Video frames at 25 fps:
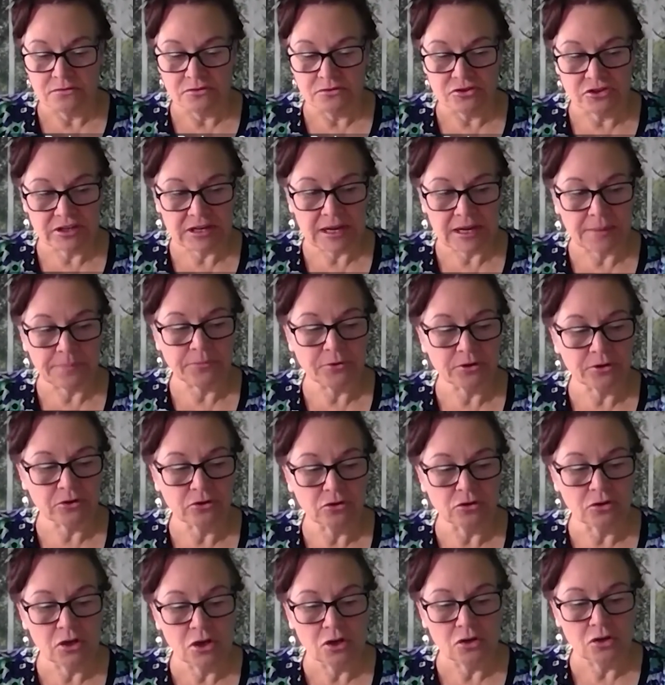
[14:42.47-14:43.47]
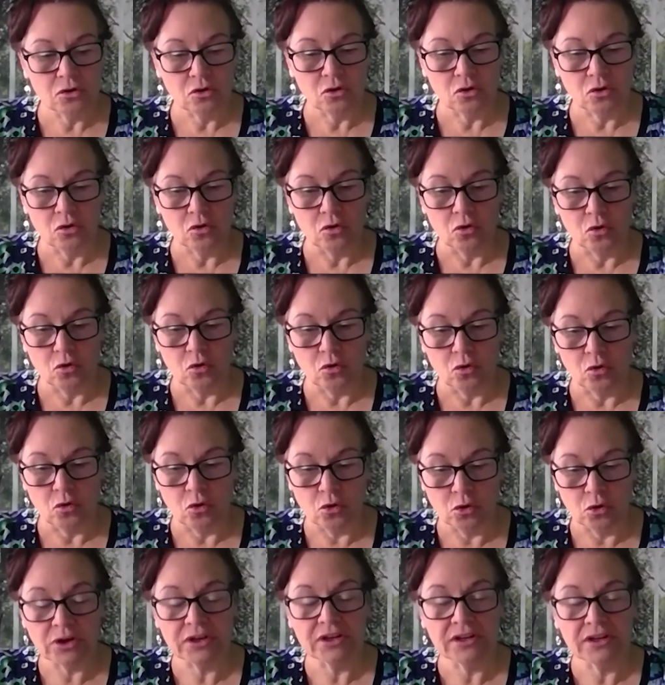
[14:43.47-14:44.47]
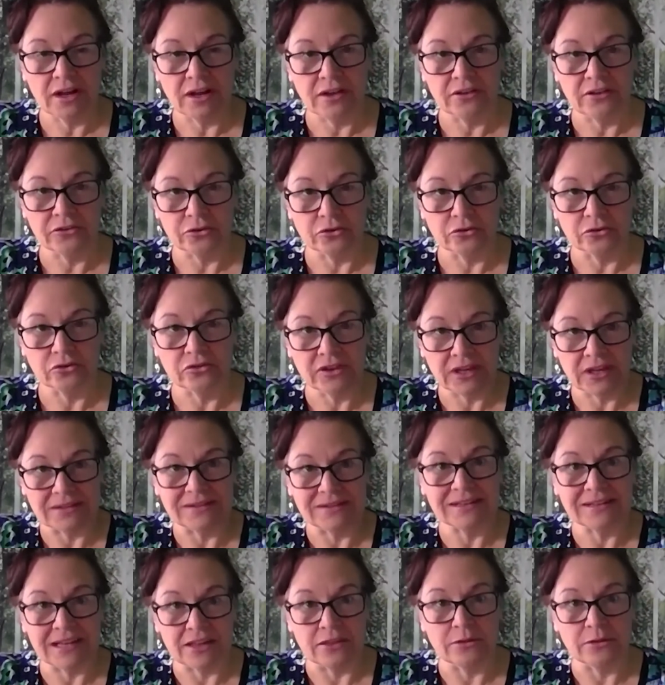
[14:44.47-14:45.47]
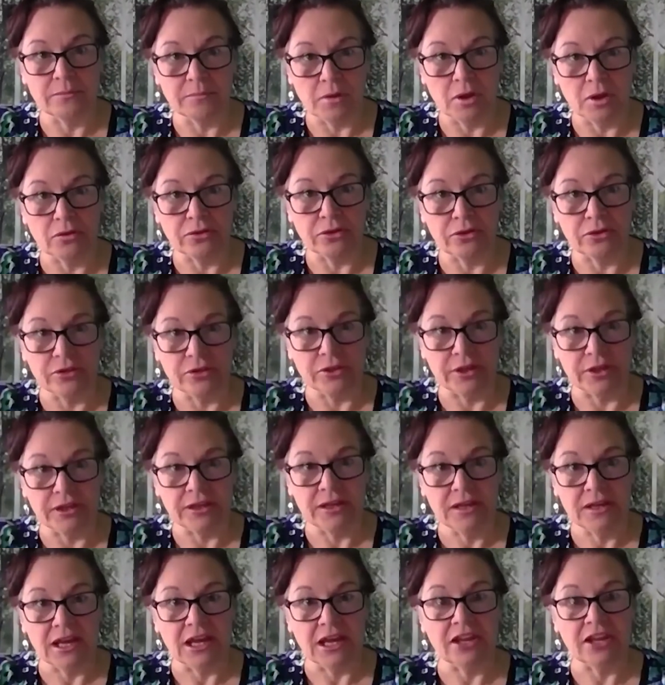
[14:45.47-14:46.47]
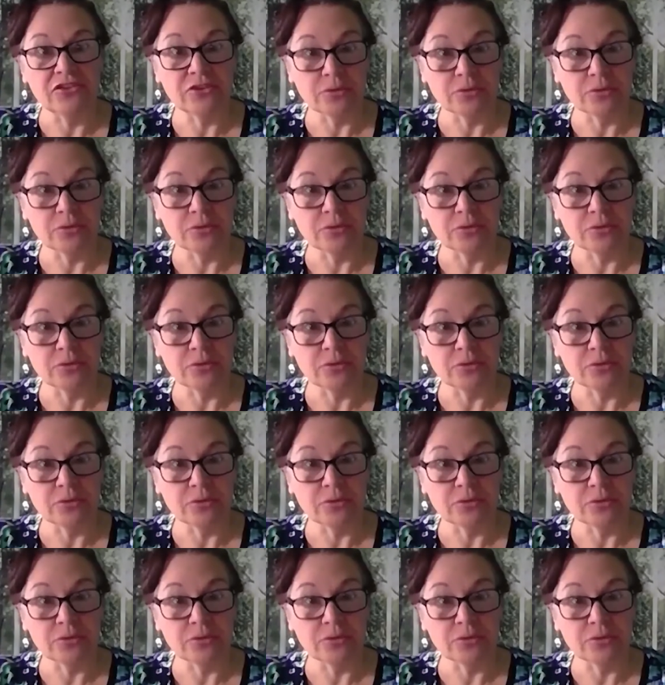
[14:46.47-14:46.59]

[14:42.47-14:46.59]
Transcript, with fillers: chapter organizers get together monthly and